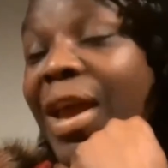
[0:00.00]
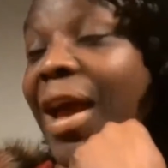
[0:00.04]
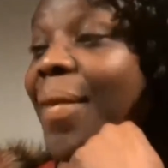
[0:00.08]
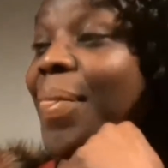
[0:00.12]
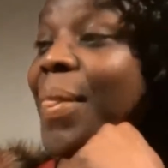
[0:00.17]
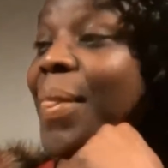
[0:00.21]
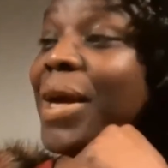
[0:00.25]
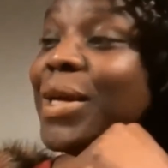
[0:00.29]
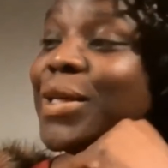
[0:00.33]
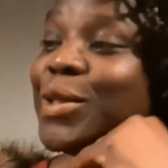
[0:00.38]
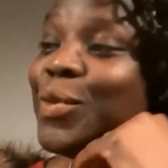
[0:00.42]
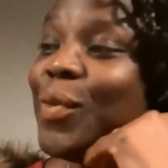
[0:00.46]
Yeah,
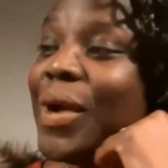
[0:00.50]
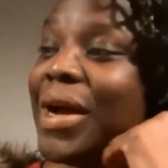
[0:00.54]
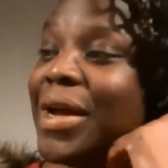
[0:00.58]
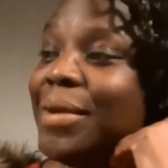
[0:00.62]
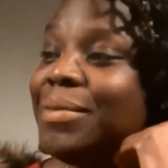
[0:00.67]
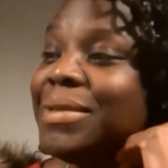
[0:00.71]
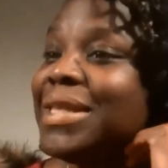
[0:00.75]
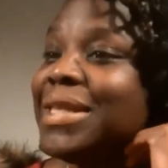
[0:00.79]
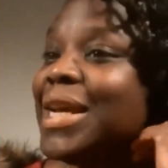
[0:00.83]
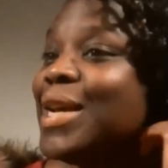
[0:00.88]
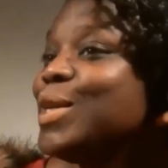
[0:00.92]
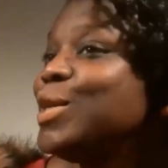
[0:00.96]
and that's why
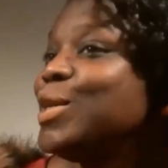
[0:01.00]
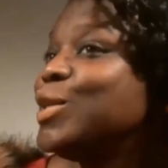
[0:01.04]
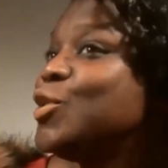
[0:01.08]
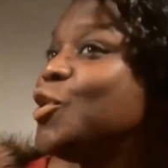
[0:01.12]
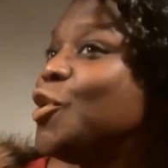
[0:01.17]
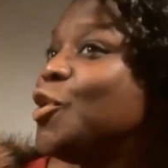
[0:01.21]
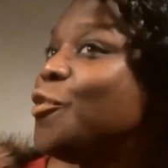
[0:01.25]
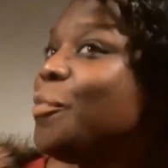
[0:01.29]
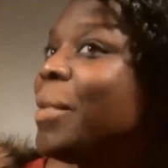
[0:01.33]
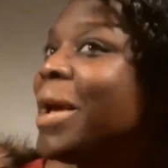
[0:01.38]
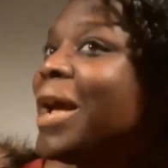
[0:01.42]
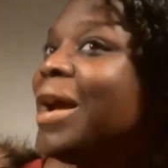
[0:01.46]
I'm saying it's
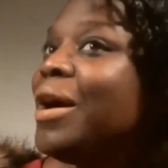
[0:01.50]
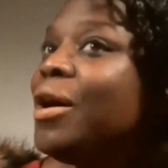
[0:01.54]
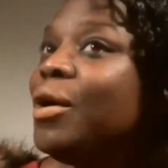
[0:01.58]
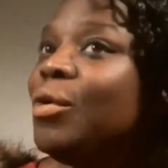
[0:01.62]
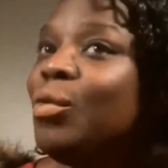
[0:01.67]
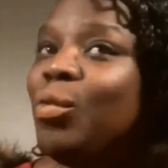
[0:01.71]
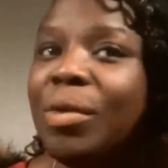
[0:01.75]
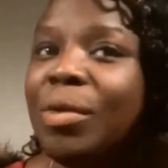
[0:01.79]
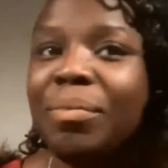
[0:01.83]
not about